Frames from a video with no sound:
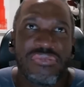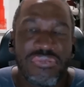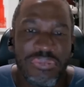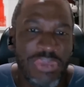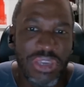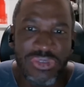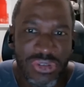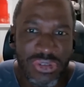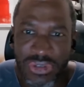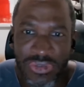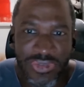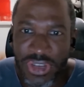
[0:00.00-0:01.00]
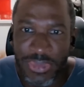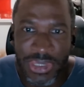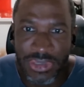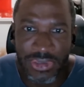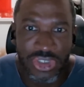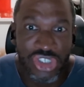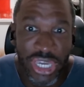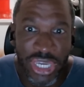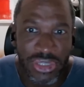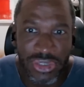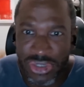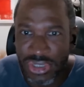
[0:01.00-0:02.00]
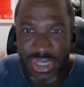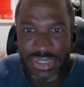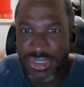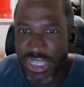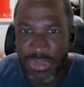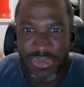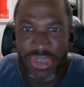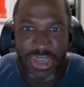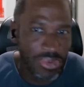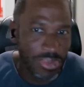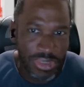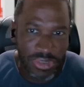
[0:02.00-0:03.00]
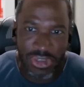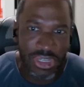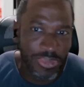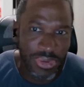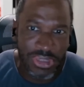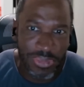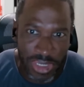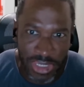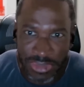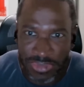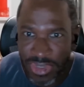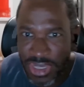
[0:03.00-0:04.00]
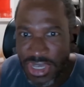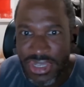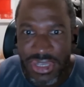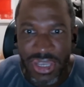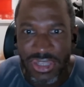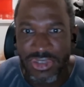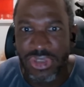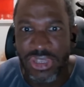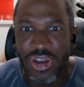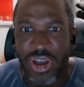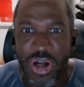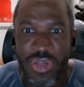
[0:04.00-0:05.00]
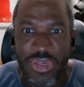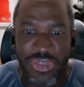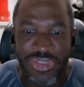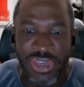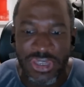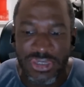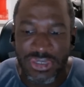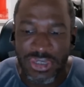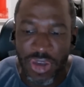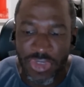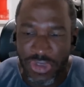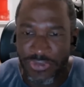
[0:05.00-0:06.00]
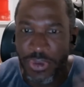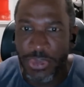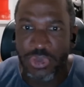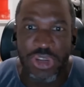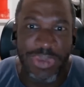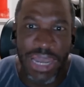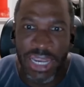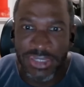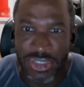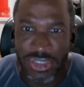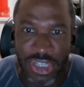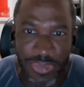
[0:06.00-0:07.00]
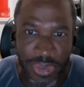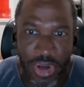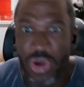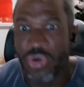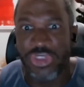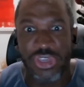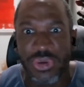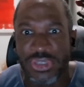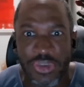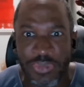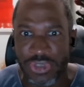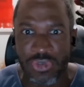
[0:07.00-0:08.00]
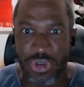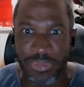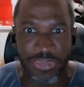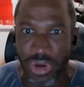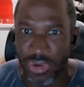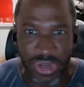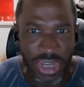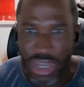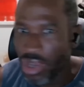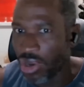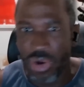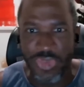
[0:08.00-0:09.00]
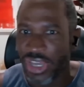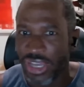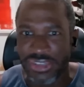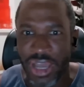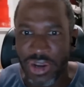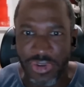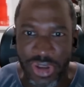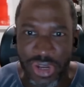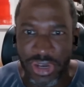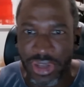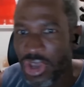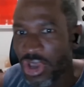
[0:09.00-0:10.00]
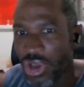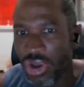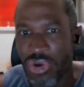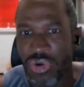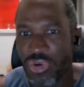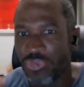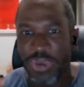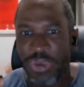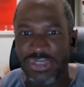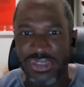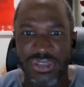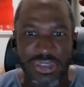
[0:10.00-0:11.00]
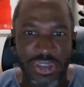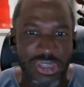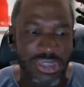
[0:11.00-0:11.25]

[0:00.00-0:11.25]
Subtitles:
major new fundamental change. It's the same thing. Everyone believes they're going to print the money, and so then all the confirmatory biases start being, oh, the U.S. government's going broke. Oh, they got downgraded. Oh, look at